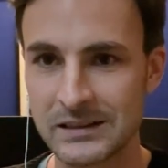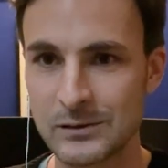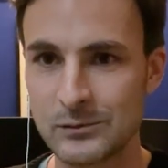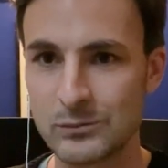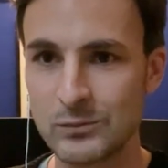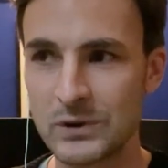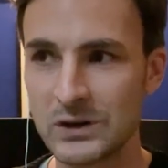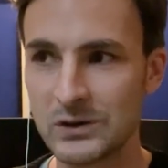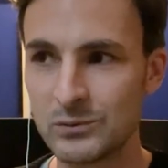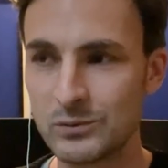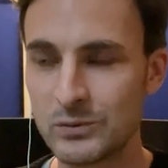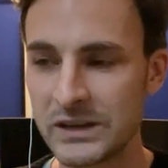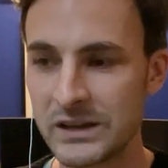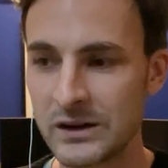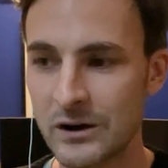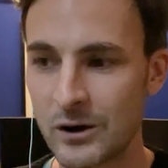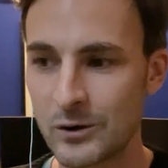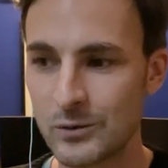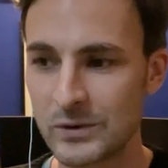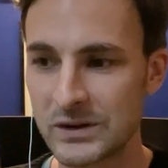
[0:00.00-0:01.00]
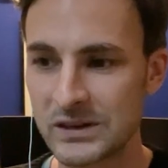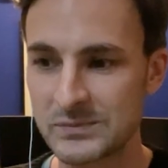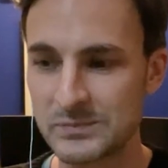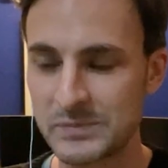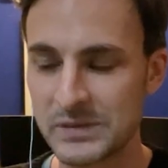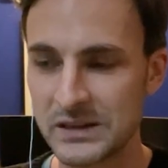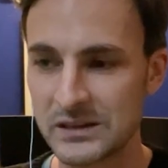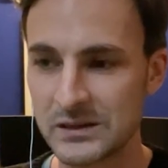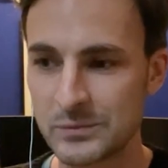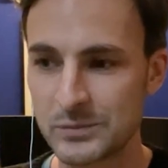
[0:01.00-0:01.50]
Will we always
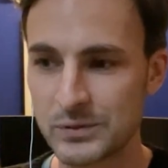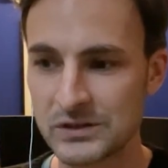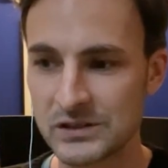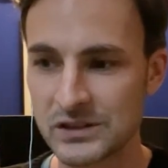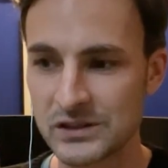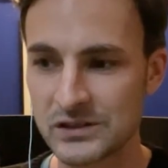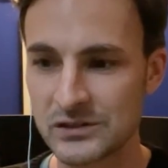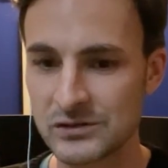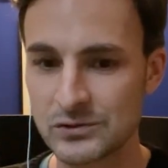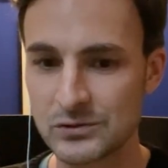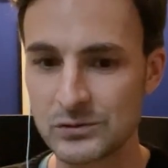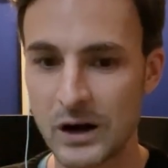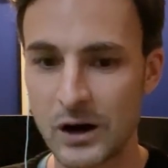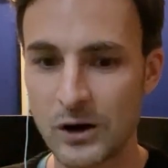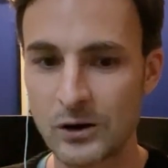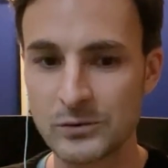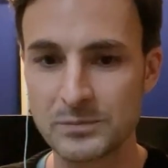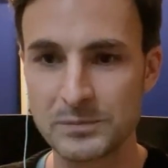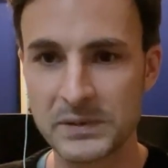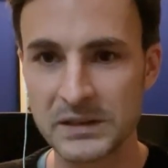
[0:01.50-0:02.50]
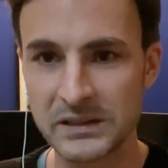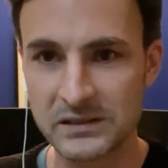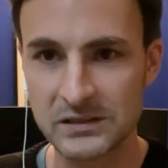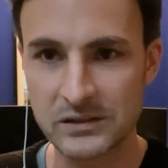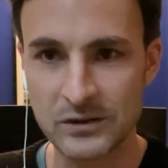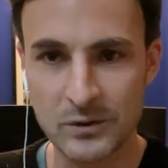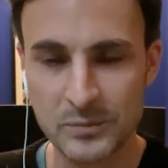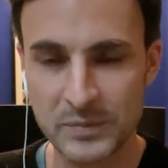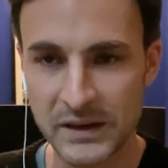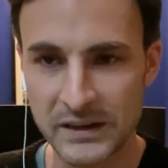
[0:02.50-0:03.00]
be in a position to outbid
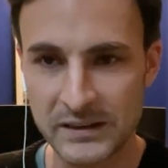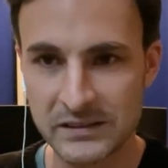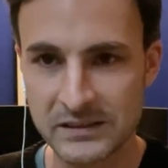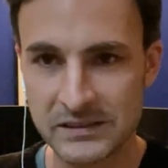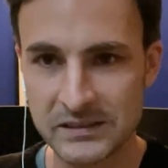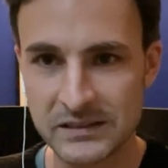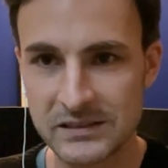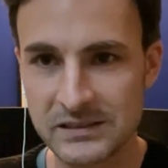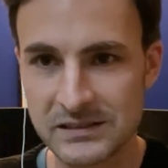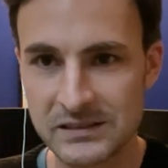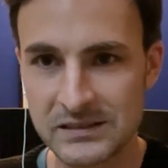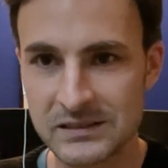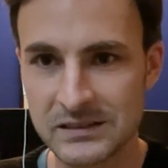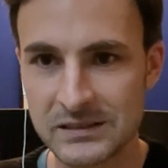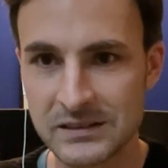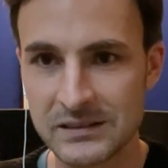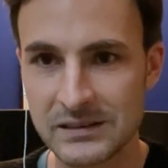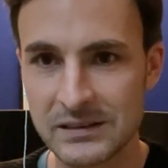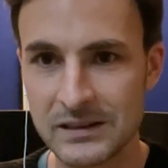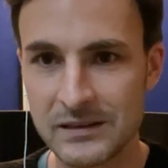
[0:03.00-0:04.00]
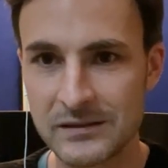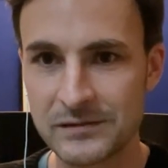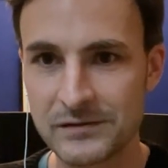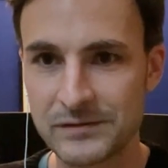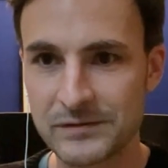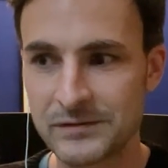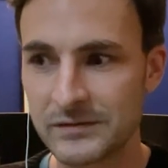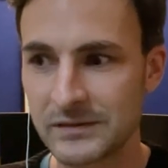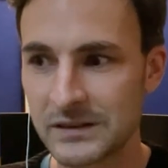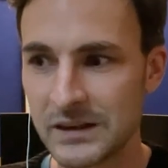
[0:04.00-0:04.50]
competitors
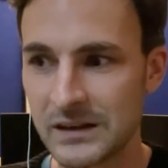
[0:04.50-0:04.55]
if